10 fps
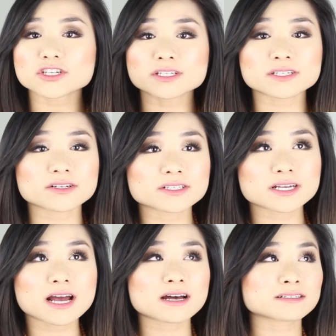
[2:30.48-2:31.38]
She
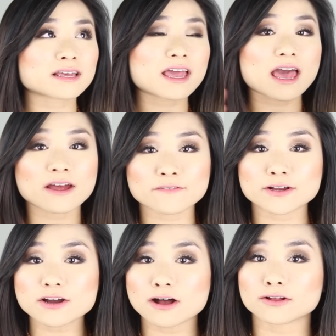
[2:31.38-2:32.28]
seriously has like
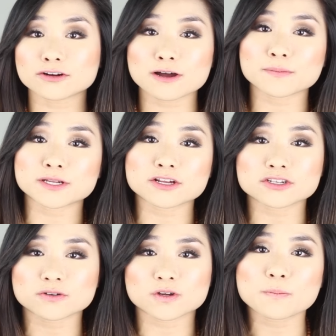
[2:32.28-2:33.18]
every color
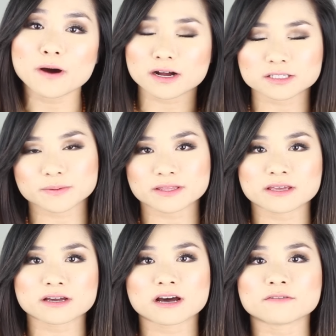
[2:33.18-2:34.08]
combination you could possibly
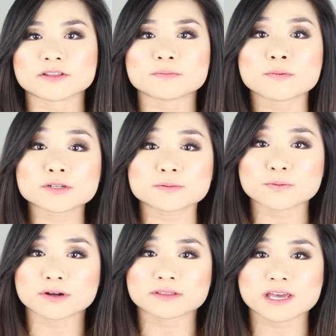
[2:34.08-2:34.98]
think of. And the most
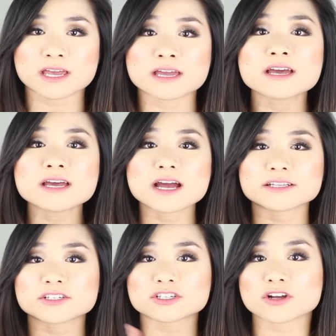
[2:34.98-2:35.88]
important thing
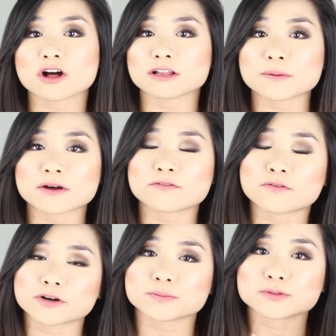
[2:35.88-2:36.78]
is that she's all about
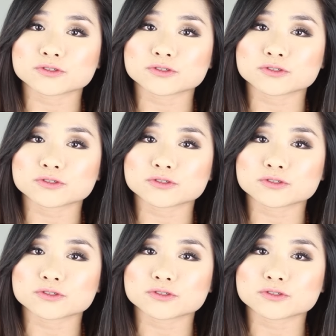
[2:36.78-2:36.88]
affordable